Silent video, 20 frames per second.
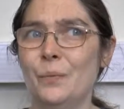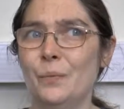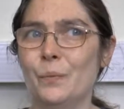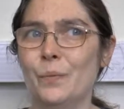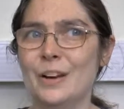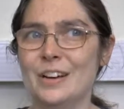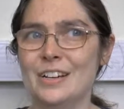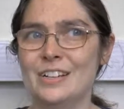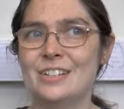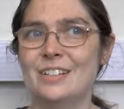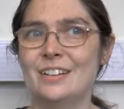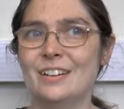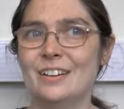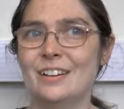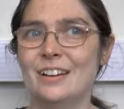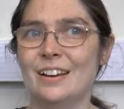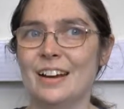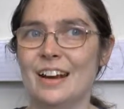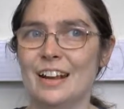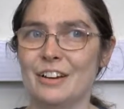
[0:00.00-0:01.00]
which
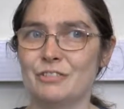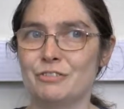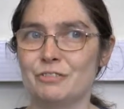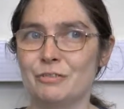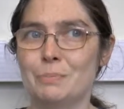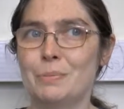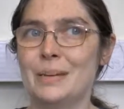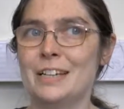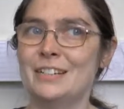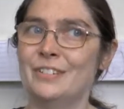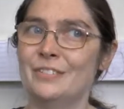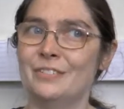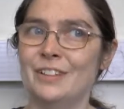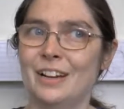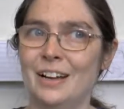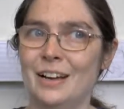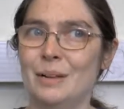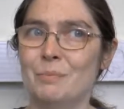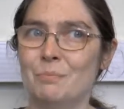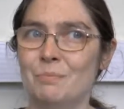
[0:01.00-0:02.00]
an extra bit of
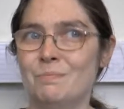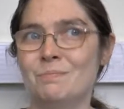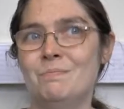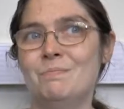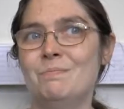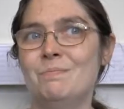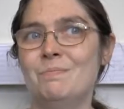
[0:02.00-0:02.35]
time